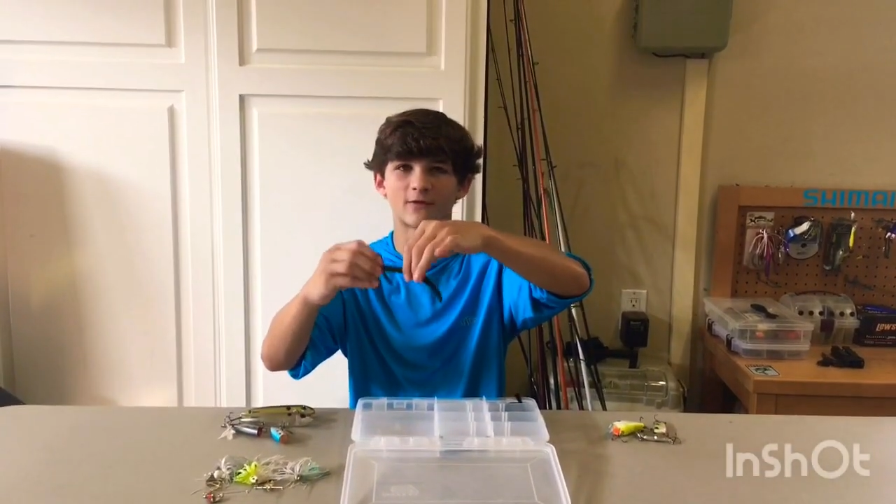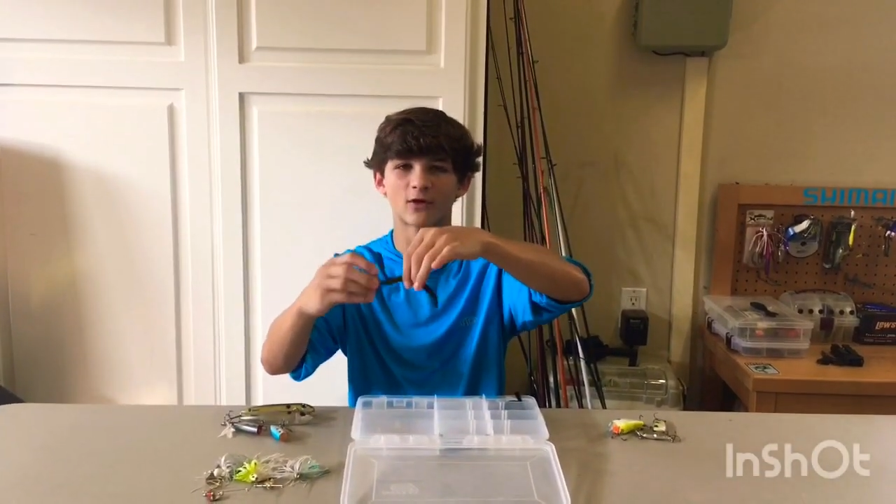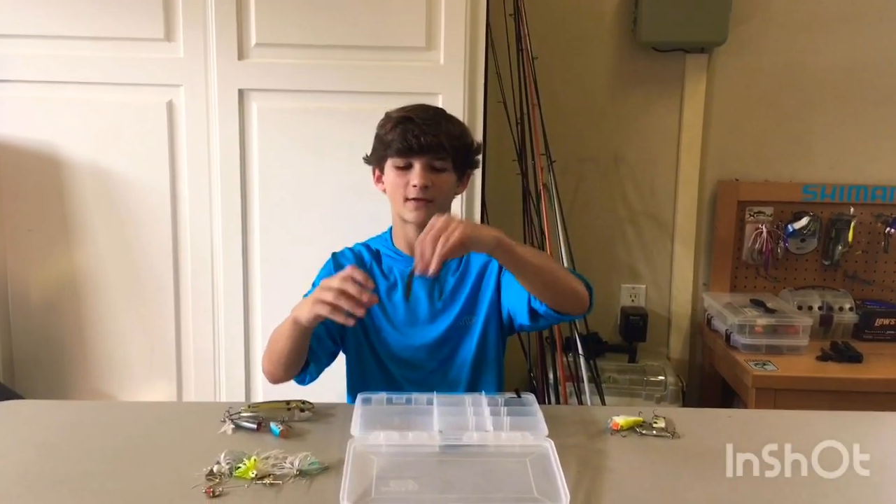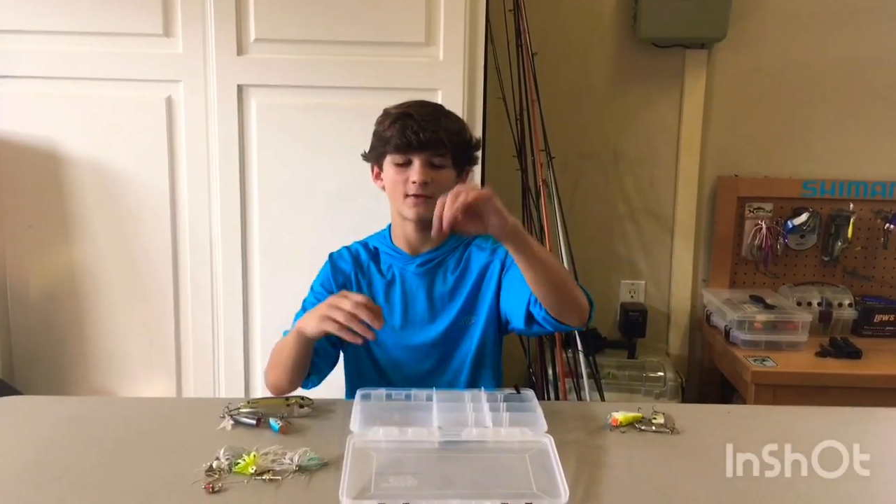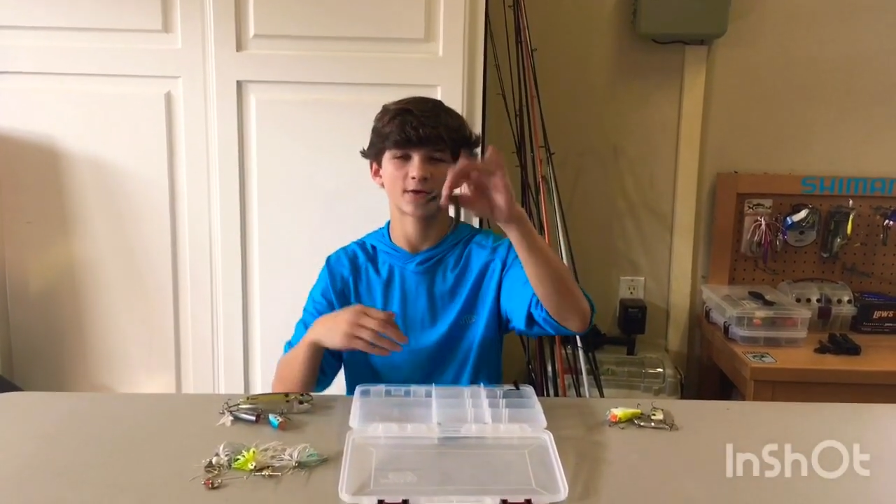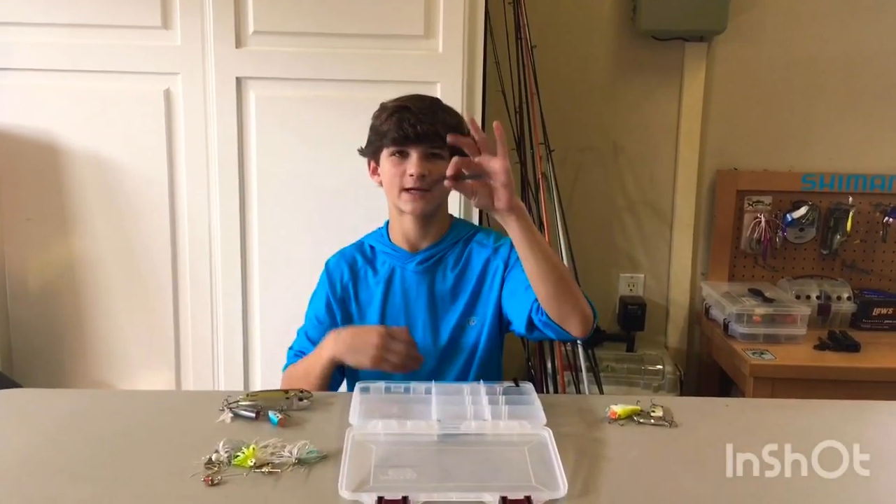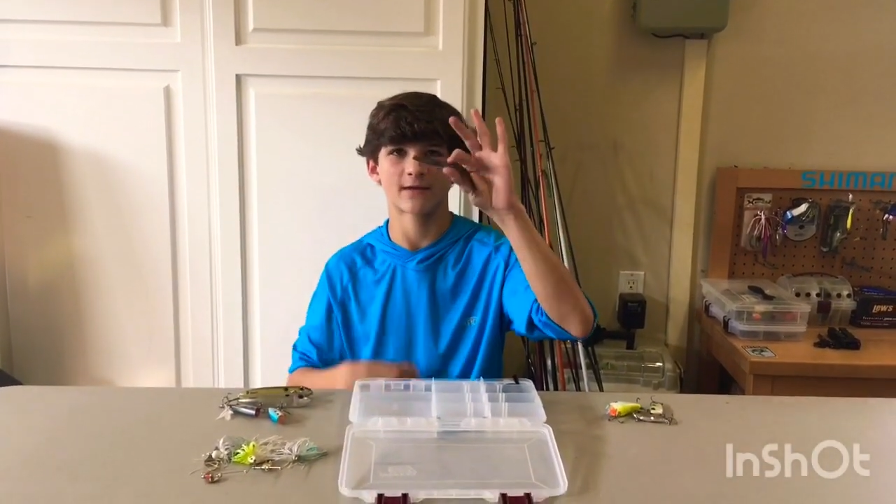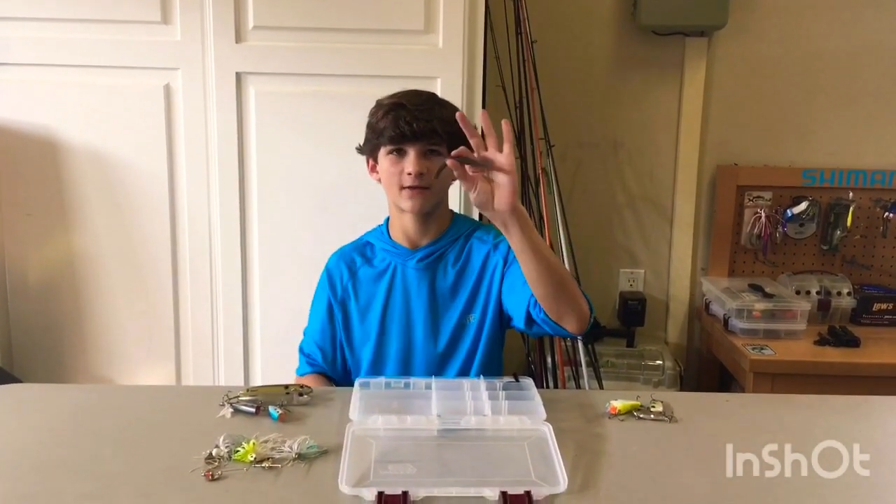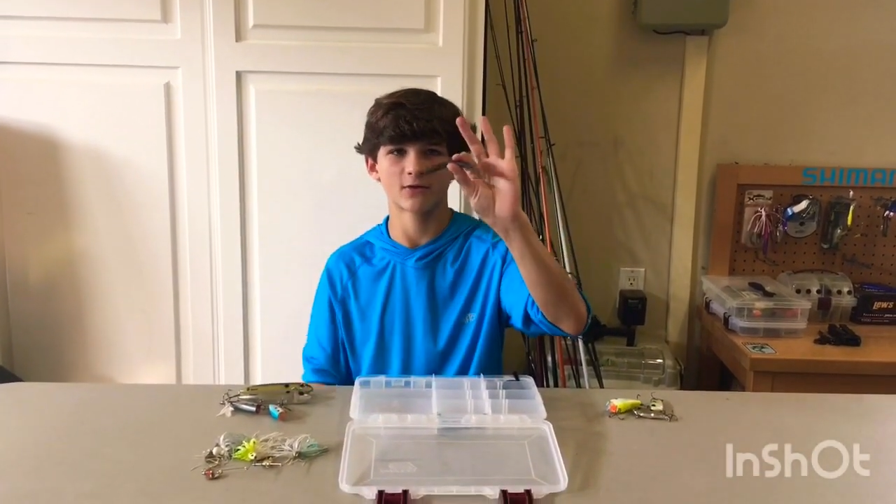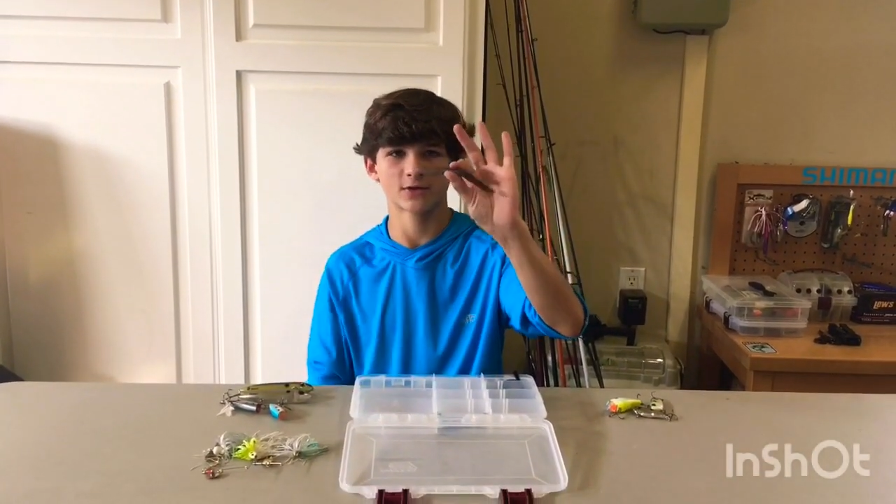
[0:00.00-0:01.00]
forth and looks like
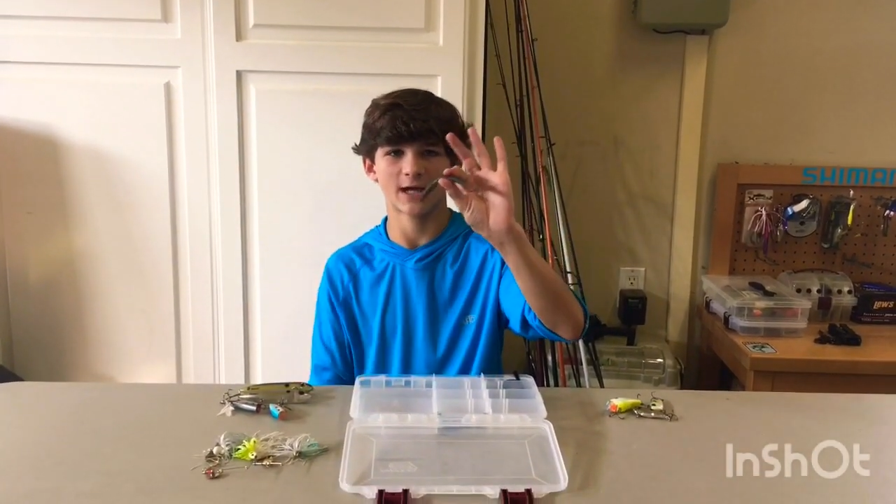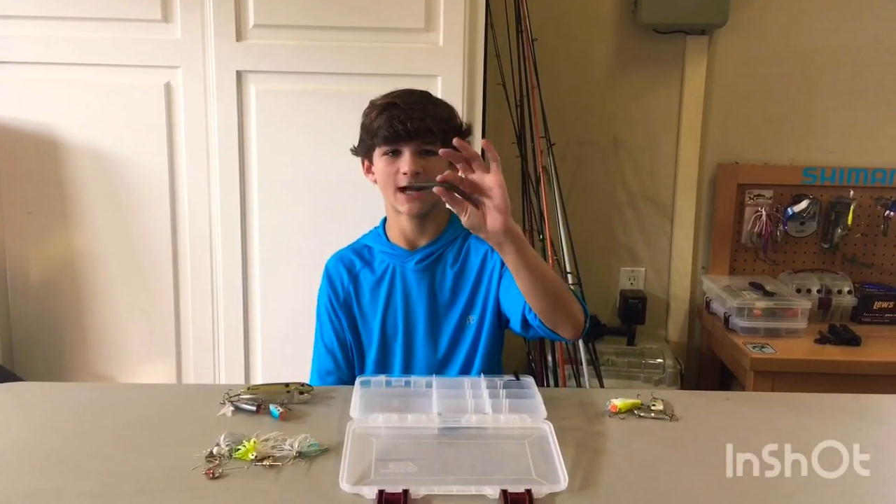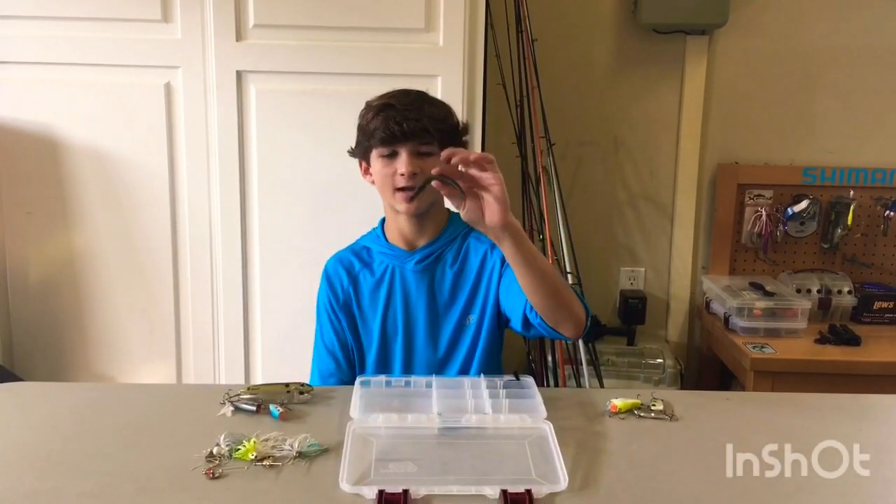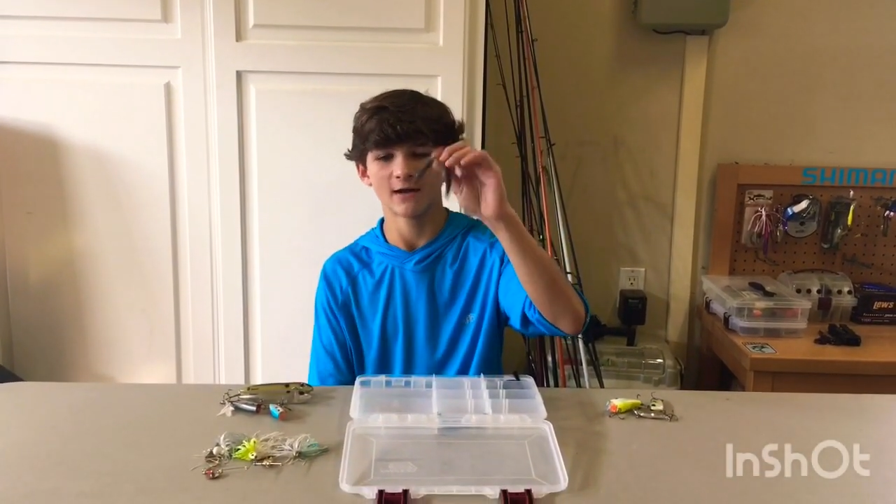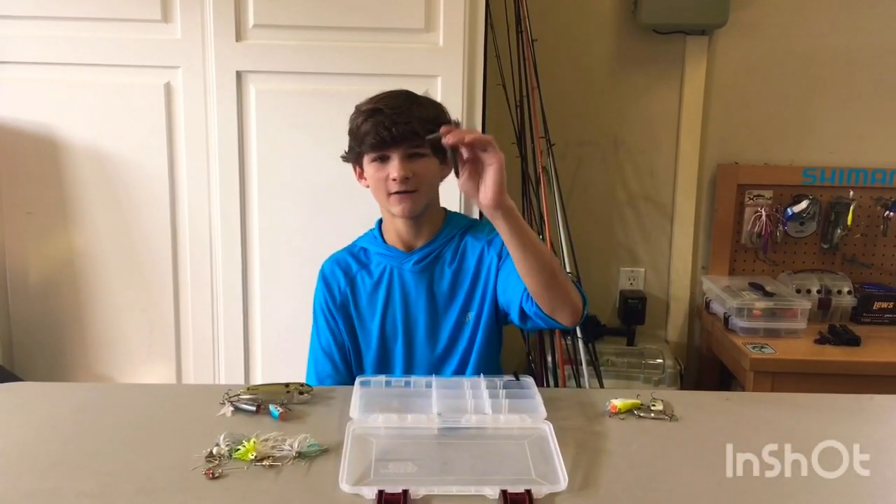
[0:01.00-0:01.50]
a little shad